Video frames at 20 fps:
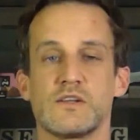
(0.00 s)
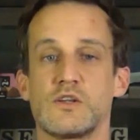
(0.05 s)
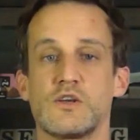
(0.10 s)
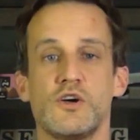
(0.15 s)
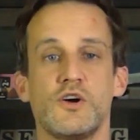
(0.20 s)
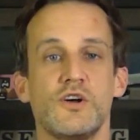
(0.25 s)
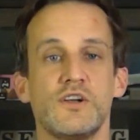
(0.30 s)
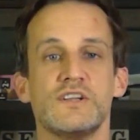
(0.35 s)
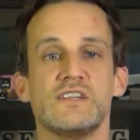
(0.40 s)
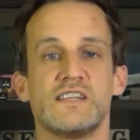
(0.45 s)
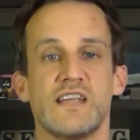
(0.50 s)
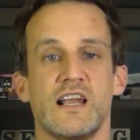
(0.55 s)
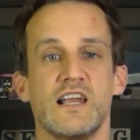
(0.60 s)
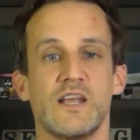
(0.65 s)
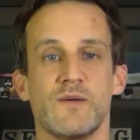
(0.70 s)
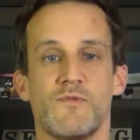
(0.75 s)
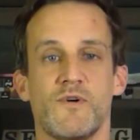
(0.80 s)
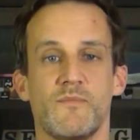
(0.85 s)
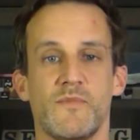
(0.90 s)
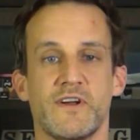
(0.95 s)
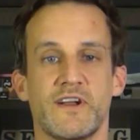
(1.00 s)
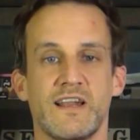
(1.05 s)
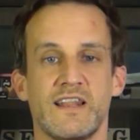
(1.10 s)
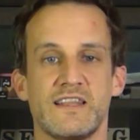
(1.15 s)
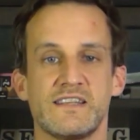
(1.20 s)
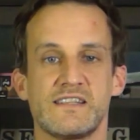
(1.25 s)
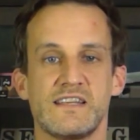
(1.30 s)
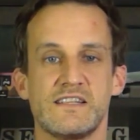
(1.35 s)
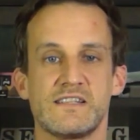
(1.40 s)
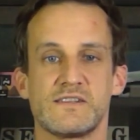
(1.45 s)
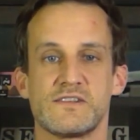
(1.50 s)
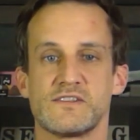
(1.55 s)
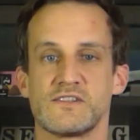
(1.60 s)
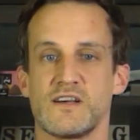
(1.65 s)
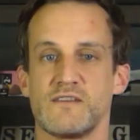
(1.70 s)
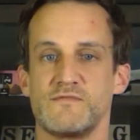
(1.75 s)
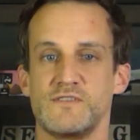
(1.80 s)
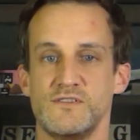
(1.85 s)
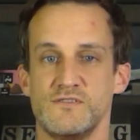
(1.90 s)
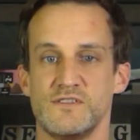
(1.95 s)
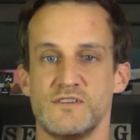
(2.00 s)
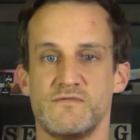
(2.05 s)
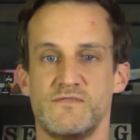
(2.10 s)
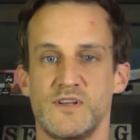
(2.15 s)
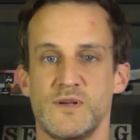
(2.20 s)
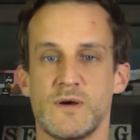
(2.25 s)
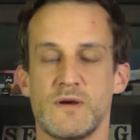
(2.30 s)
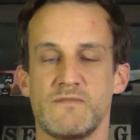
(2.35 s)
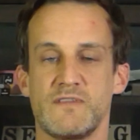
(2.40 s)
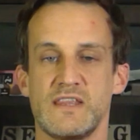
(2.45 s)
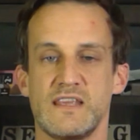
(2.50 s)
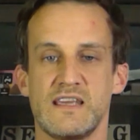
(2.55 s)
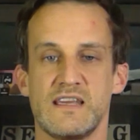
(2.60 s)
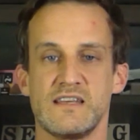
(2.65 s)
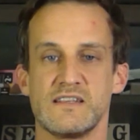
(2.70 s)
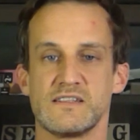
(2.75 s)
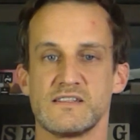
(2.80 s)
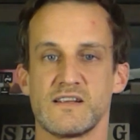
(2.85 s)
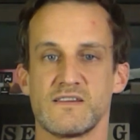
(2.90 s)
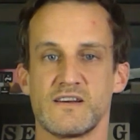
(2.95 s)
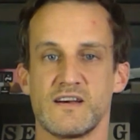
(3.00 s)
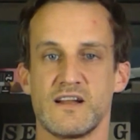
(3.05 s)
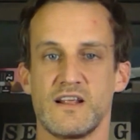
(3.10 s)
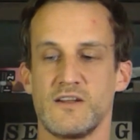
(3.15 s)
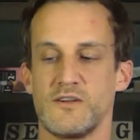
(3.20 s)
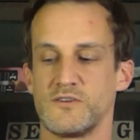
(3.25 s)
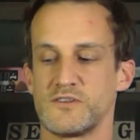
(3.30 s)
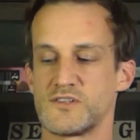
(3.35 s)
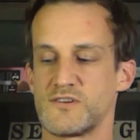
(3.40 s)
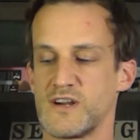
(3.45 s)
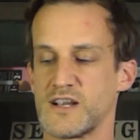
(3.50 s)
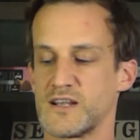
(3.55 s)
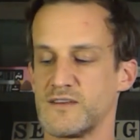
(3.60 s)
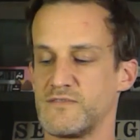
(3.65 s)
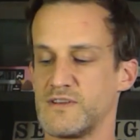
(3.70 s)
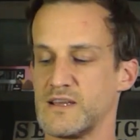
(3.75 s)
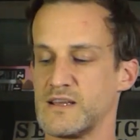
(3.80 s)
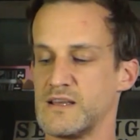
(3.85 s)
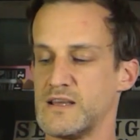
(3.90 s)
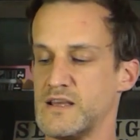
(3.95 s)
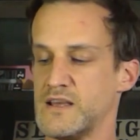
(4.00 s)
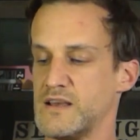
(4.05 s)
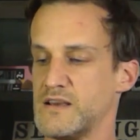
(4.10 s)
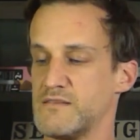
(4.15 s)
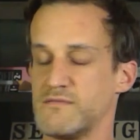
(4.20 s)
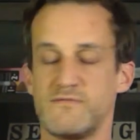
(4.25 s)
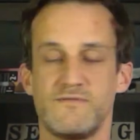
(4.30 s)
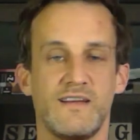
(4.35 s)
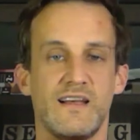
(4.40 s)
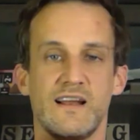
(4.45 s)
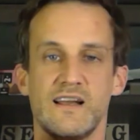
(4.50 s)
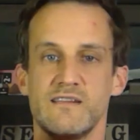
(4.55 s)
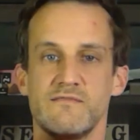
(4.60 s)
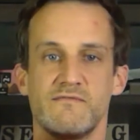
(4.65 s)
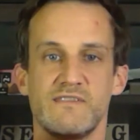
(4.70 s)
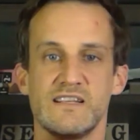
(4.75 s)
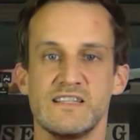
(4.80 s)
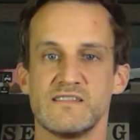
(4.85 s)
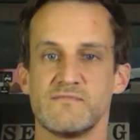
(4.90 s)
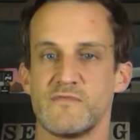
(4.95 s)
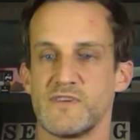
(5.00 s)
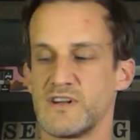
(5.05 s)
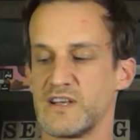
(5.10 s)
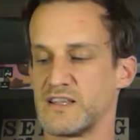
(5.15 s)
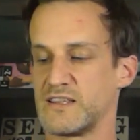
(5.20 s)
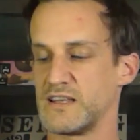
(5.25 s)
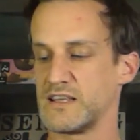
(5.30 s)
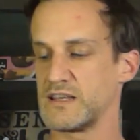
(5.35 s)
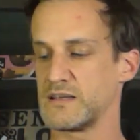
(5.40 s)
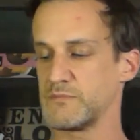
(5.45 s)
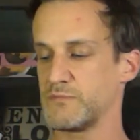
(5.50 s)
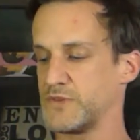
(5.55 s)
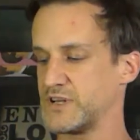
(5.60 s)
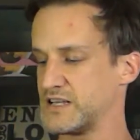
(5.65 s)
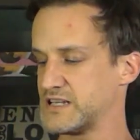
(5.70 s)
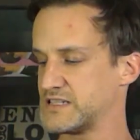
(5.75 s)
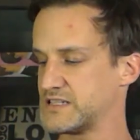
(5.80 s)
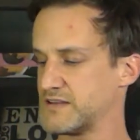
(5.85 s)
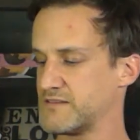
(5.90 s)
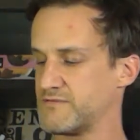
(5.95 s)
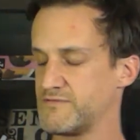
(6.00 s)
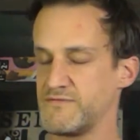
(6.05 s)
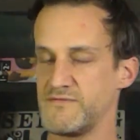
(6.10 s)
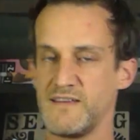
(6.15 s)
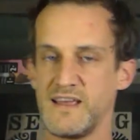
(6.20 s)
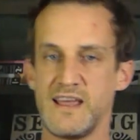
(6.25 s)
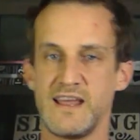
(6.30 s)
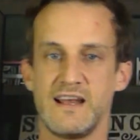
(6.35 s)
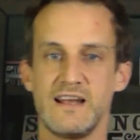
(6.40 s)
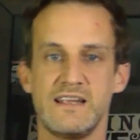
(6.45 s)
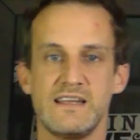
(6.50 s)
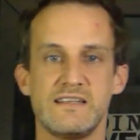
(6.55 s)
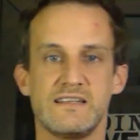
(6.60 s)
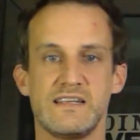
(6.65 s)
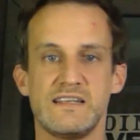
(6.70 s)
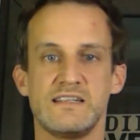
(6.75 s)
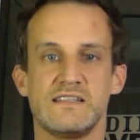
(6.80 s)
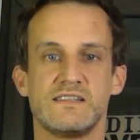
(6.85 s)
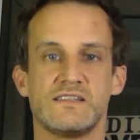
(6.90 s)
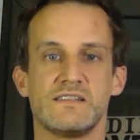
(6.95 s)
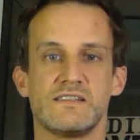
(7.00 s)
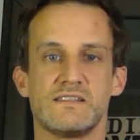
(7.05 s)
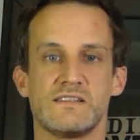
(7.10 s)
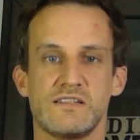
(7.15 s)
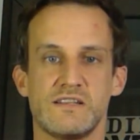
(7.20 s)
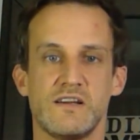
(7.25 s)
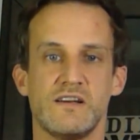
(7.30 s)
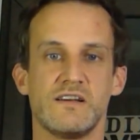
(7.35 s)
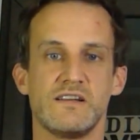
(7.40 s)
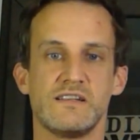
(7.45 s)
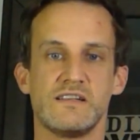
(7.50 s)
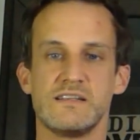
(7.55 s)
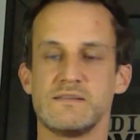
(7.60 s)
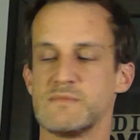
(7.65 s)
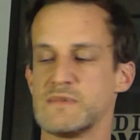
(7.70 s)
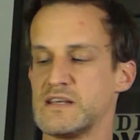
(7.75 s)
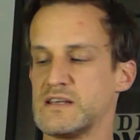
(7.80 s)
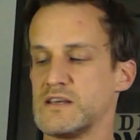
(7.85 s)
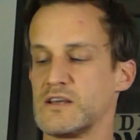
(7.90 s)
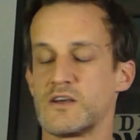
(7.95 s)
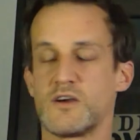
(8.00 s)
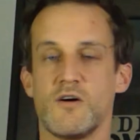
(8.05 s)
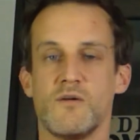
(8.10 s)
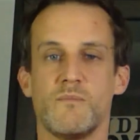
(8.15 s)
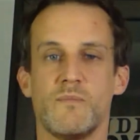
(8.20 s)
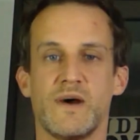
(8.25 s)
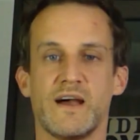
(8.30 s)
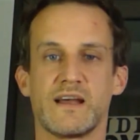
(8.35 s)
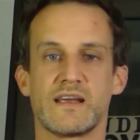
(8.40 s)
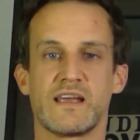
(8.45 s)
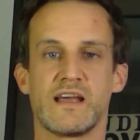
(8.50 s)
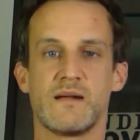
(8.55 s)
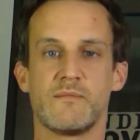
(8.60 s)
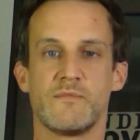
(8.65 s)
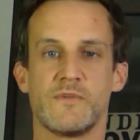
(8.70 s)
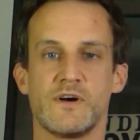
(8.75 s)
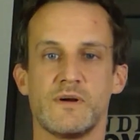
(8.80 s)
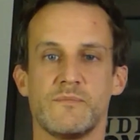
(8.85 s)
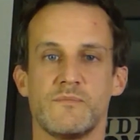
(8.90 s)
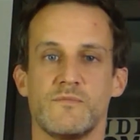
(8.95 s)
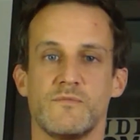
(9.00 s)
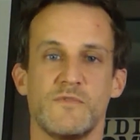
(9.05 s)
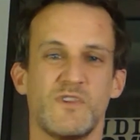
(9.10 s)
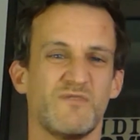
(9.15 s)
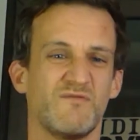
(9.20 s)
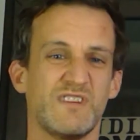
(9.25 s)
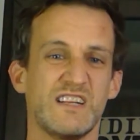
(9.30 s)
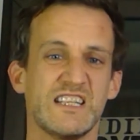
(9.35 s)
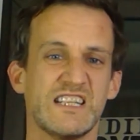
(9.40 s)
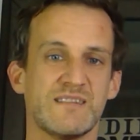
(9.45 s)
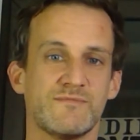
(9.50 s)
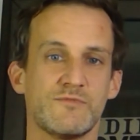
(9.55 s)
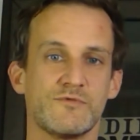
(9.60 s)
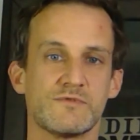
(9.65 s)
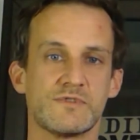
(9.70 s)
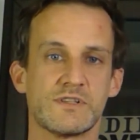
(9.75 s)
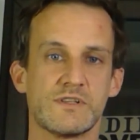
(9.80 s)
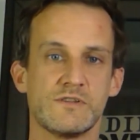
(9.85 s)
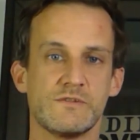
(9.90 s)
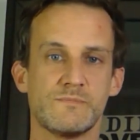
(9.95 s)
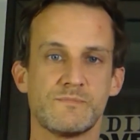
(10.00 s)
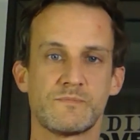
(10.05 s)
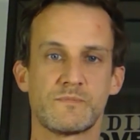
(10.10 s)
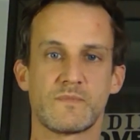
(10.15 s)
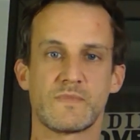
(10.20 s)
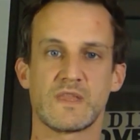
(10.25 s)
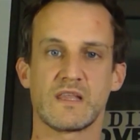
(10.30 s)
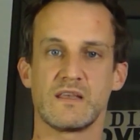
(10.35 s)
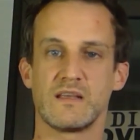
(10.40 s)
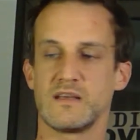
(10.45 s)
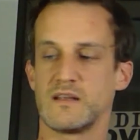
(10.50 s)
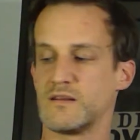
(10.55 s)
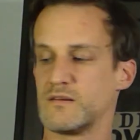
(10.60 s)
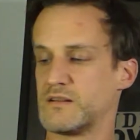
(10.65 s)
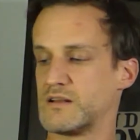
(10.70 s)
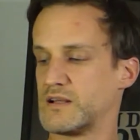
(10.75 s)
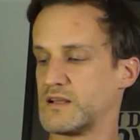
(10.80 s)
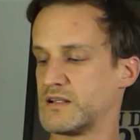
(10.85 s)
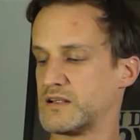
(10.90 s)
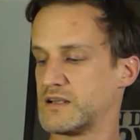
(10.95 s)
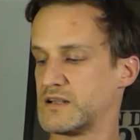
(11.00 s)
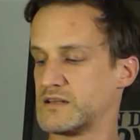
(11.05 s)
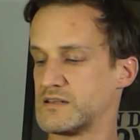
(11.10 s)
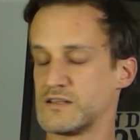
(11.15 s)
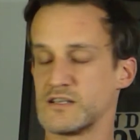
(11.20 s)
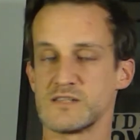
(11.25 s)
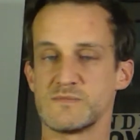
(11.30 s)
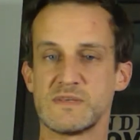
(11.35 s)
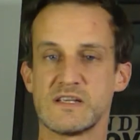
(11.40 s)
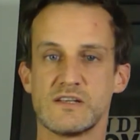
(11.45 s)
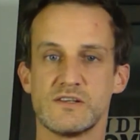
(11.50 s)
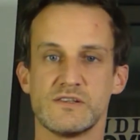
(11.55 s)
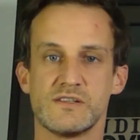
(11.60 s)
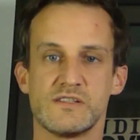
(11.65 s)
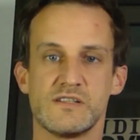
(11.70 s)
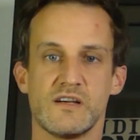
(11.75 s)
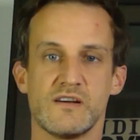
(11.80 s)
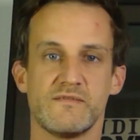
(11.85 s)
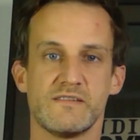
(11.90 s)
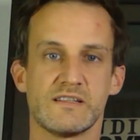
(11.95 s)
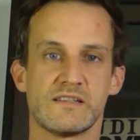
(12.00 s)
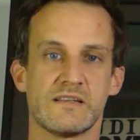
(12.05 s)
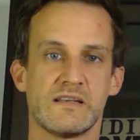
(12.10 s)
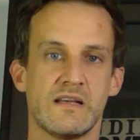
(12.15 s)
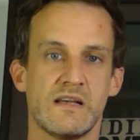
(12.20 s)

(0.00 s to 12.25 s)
Couldn't tell you what model this is because I've used a few over the years and I kind of lost track of it. Fairly recent one, I think, but it's a fairly decent, sturdy, compact camera with a reasonable zoom, and does me good service.